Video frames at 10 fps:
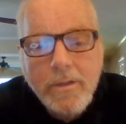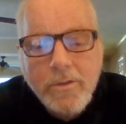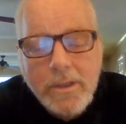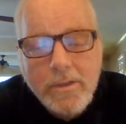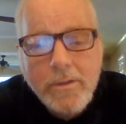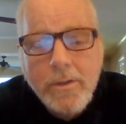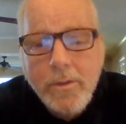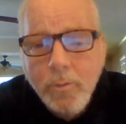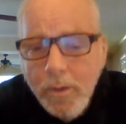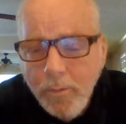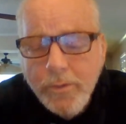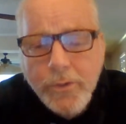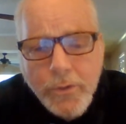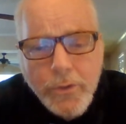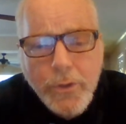Jesus, what would
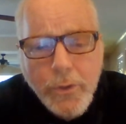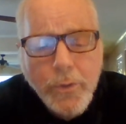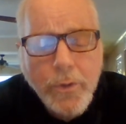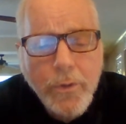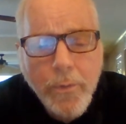you do?